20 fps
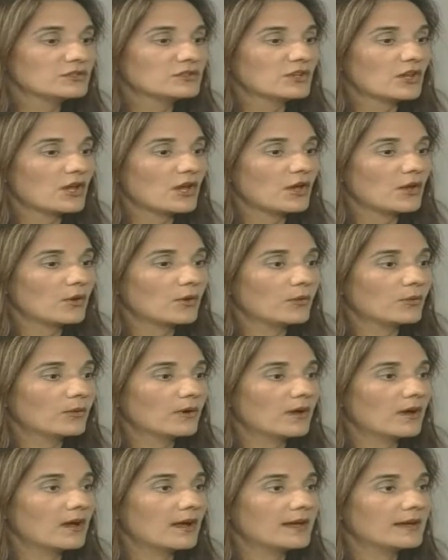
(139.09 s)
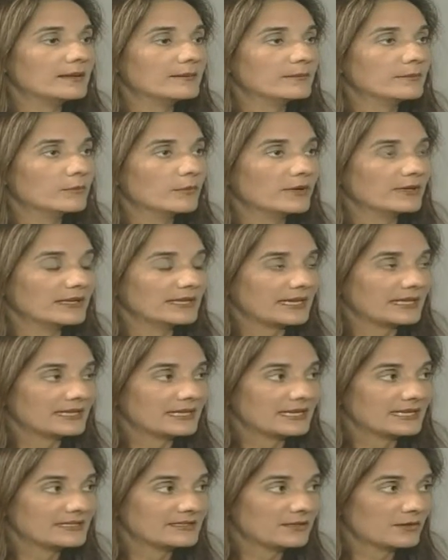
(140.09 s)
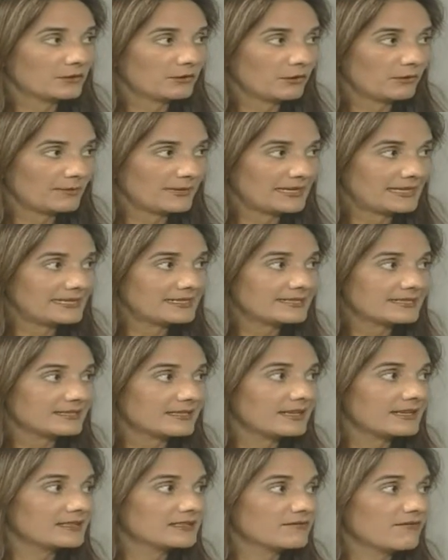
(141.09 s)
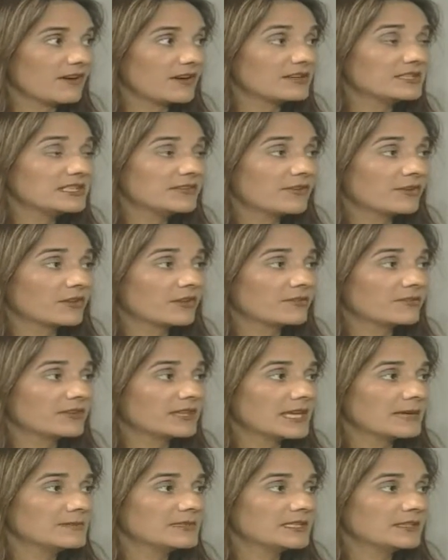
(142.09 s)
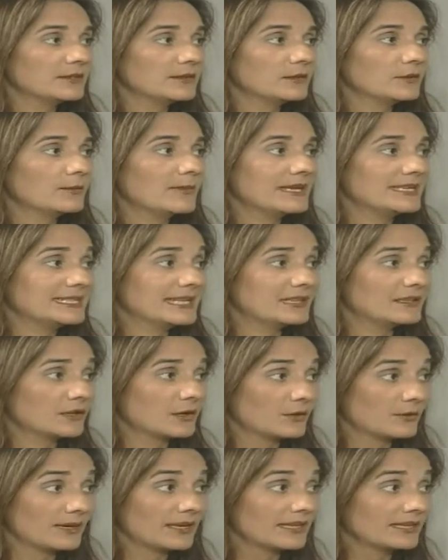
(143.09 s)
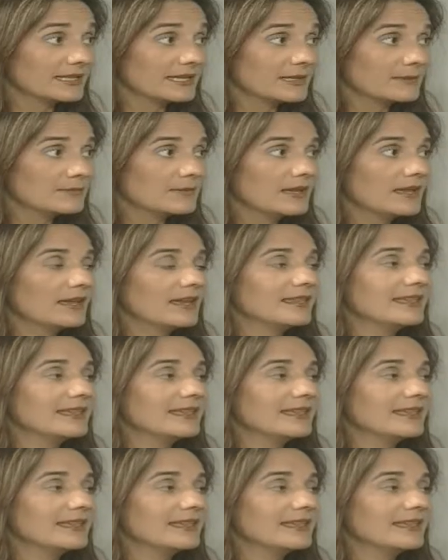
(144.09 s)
So when I get kids that are obese, it's very difficult for them to maintain the curriculum.